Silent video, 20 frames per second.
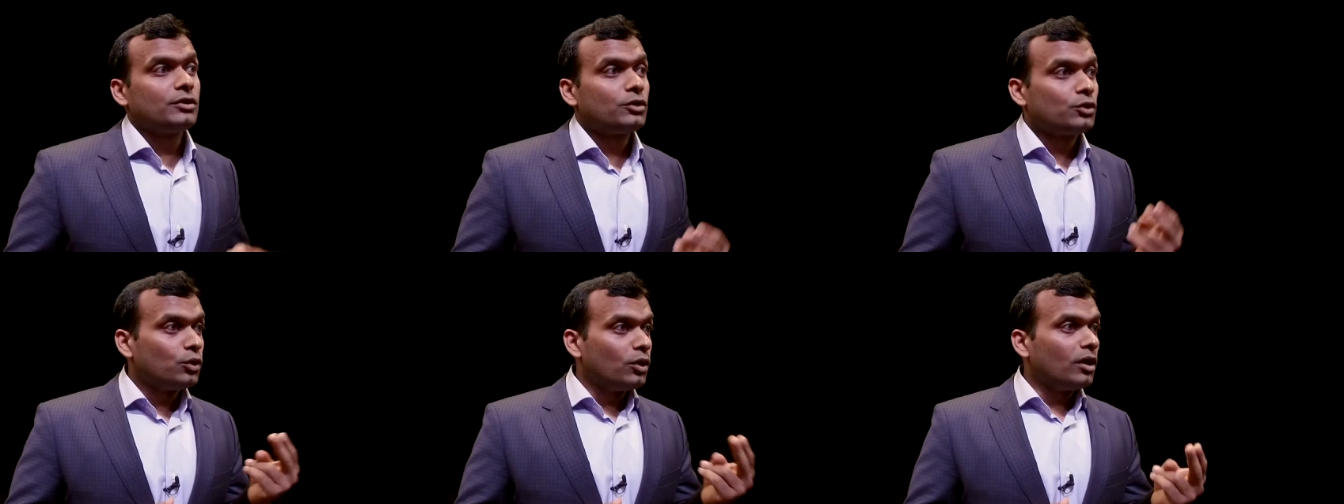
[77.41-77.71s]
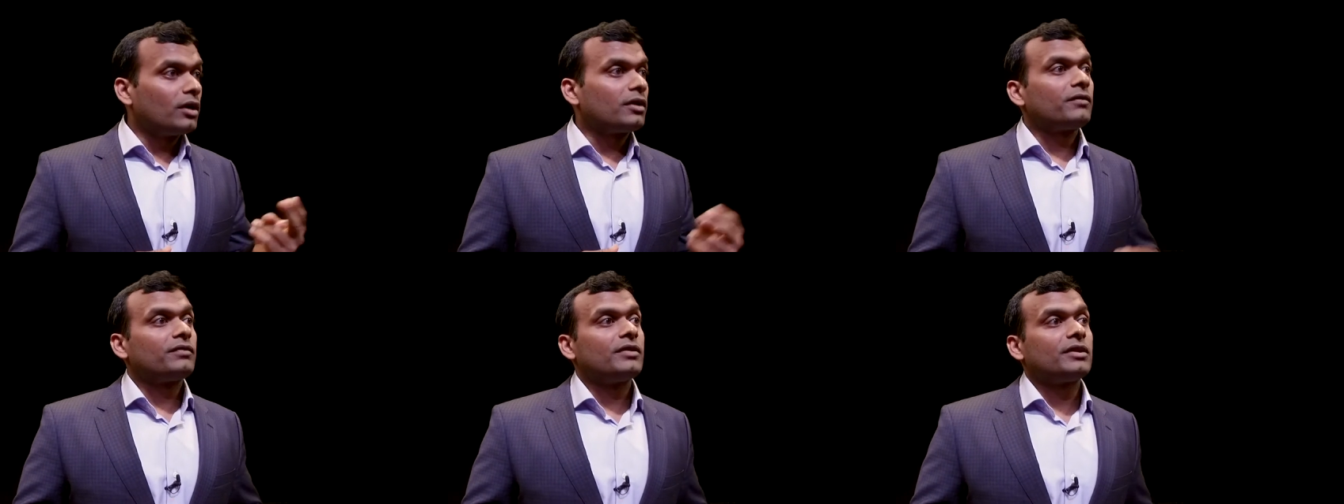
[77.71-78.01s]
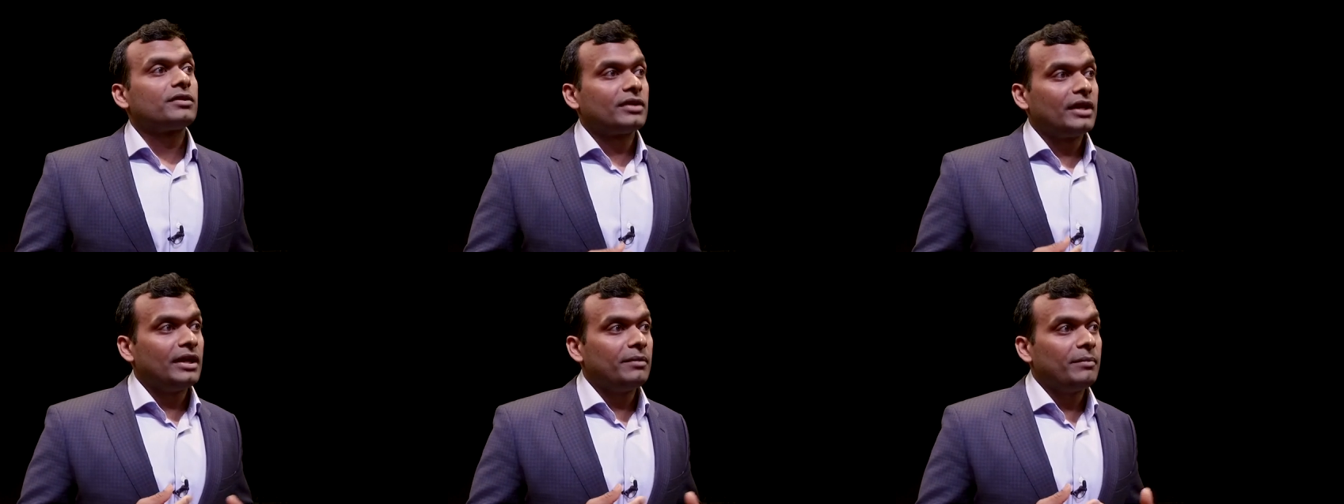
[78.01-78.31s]
in two out of
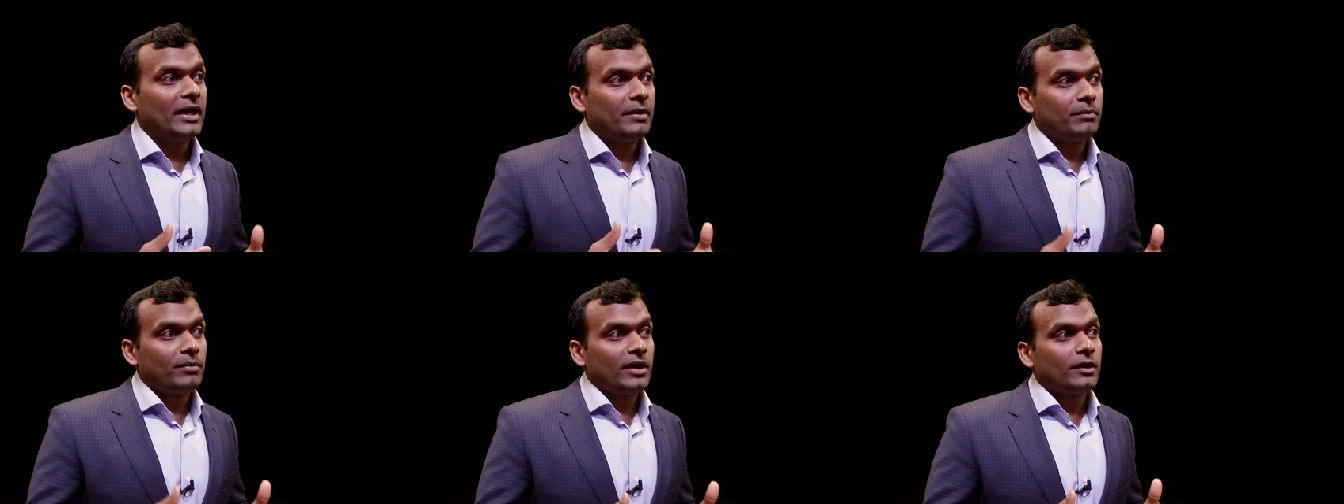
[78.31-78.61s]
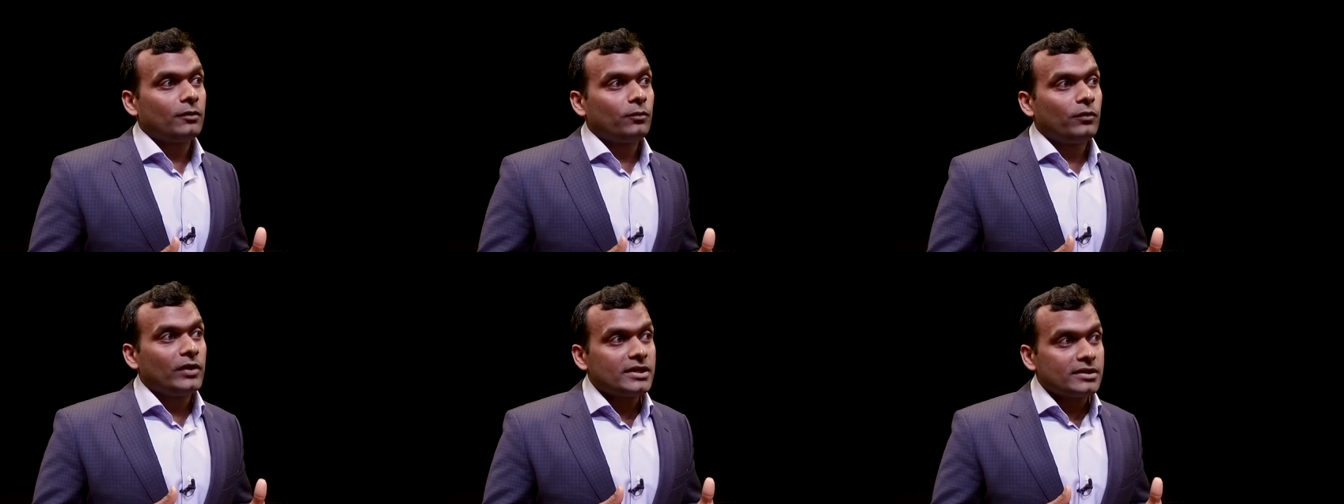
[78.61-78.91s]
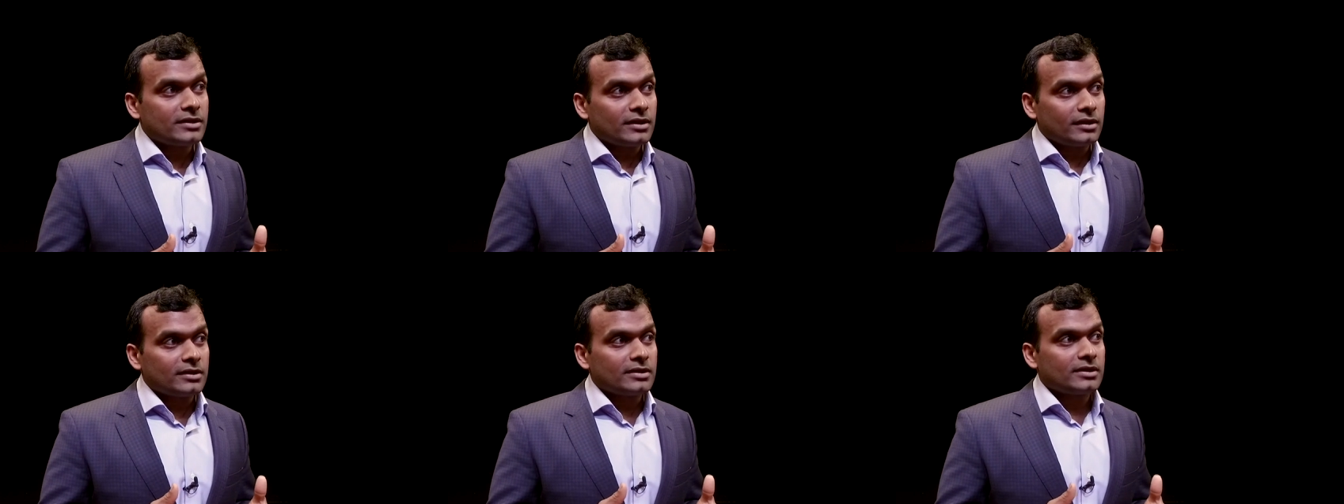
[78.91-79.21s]
the three main blood
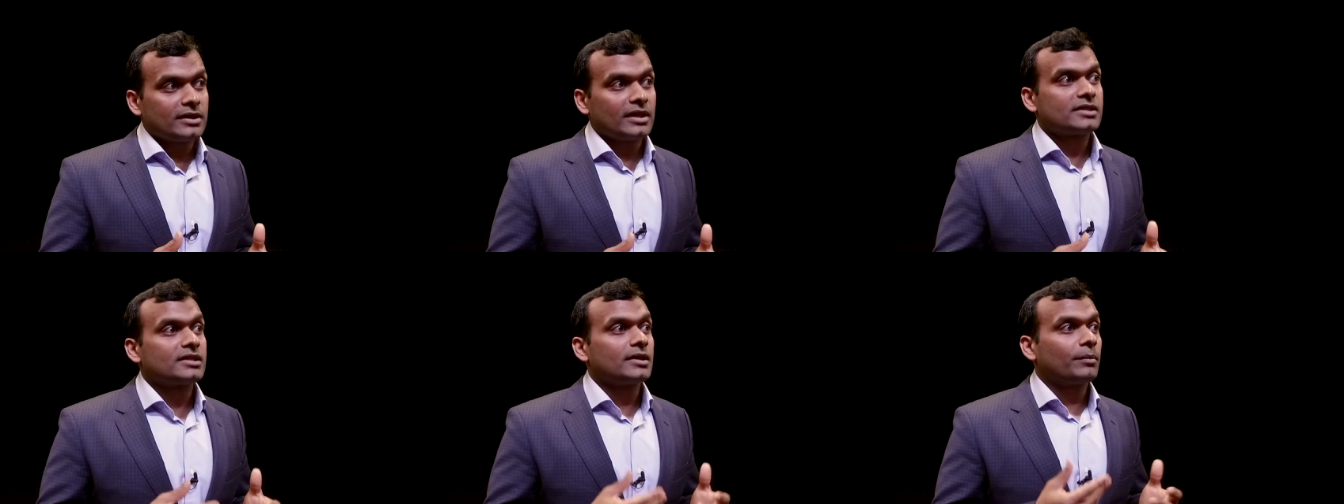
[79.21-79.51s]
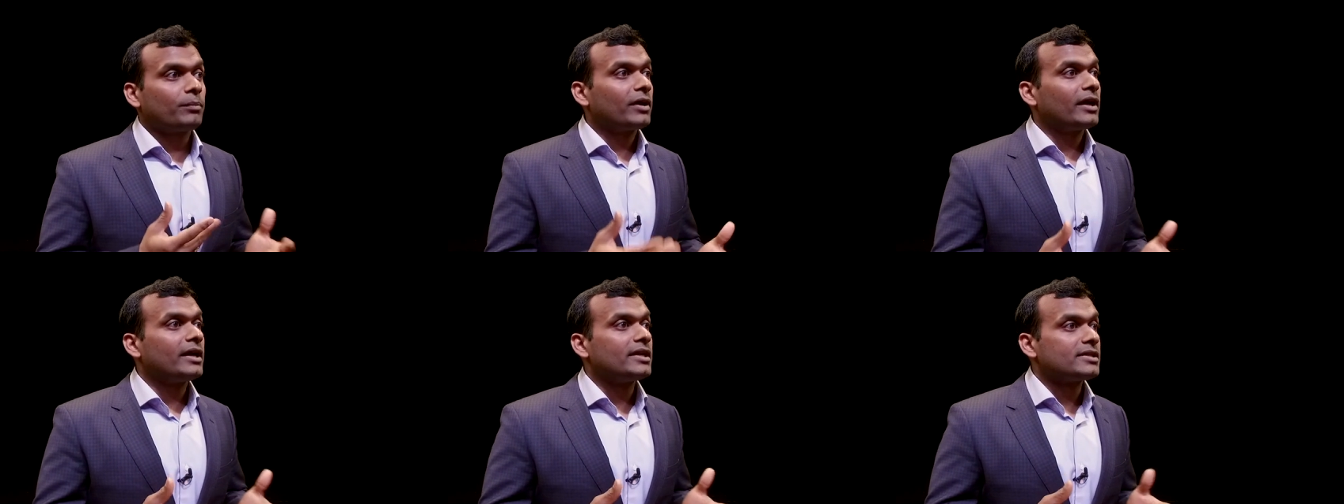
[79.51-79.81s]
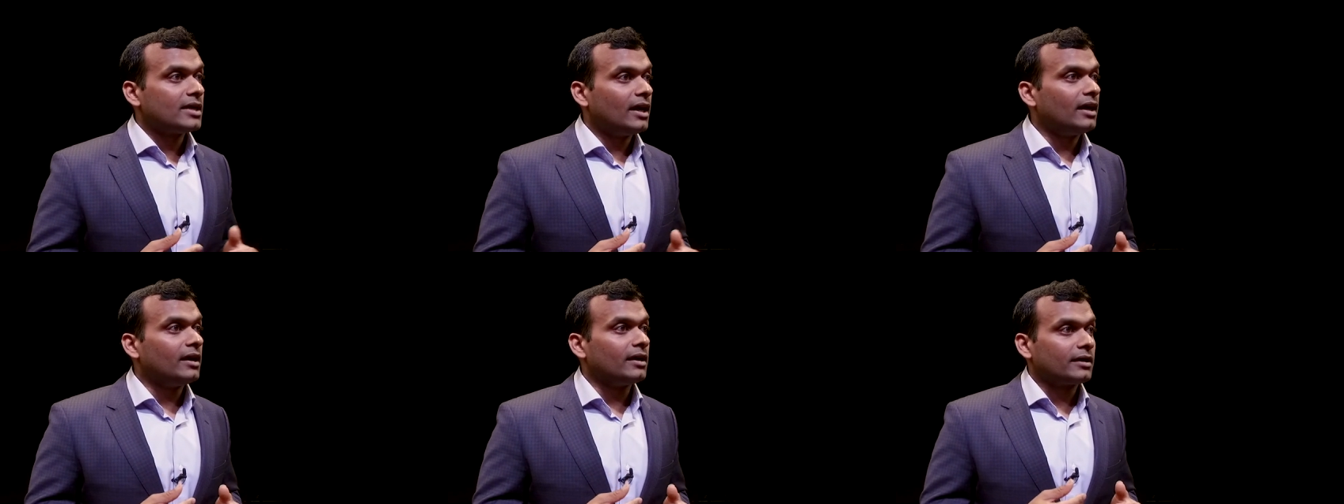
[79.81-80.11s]
vessels that supply
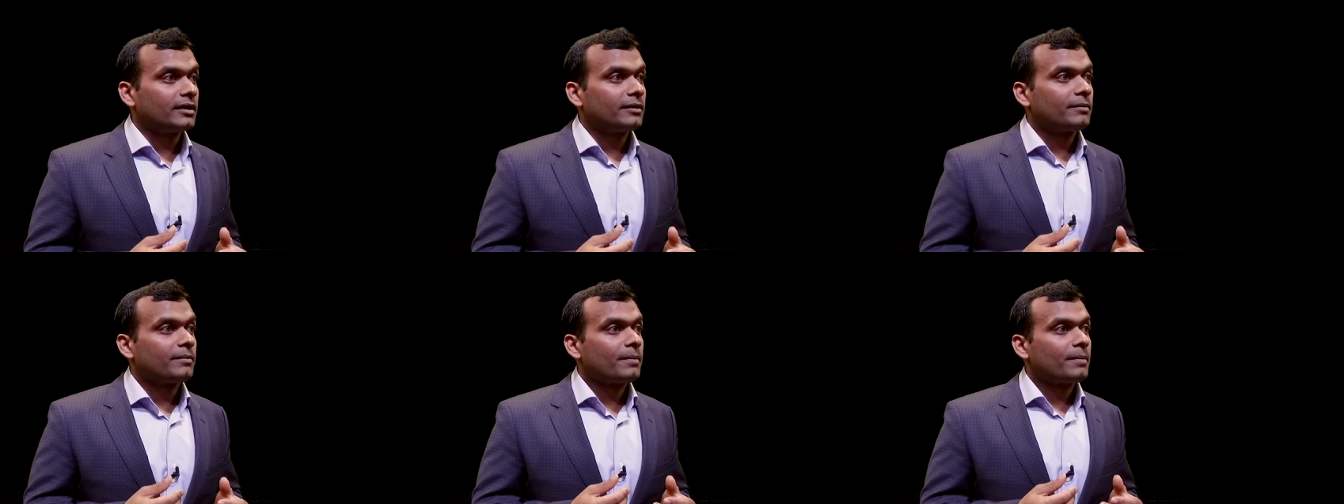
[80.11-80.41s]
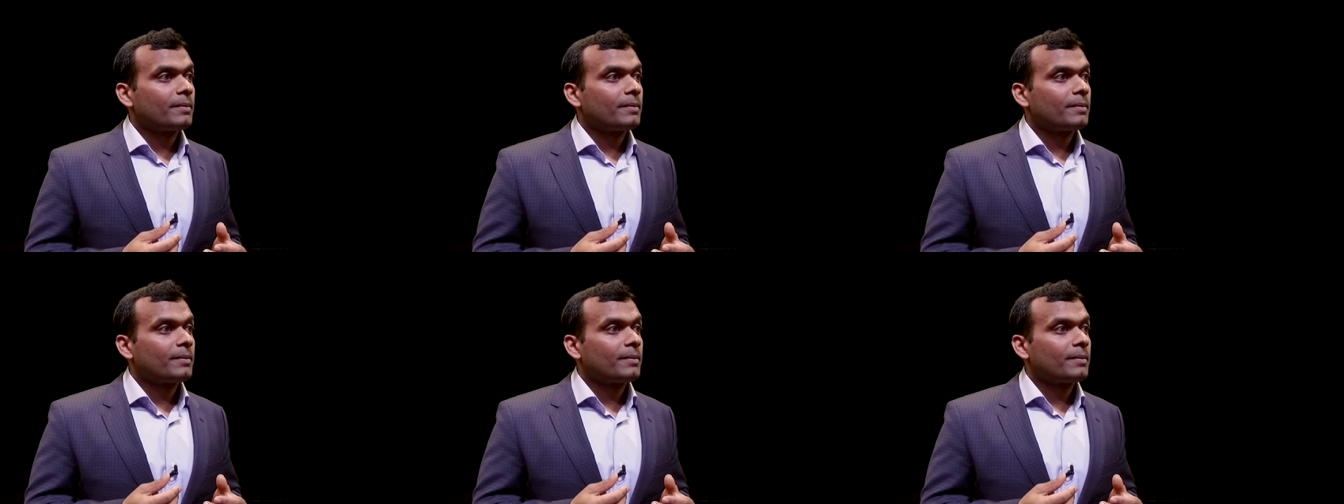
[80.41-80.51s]
his heart.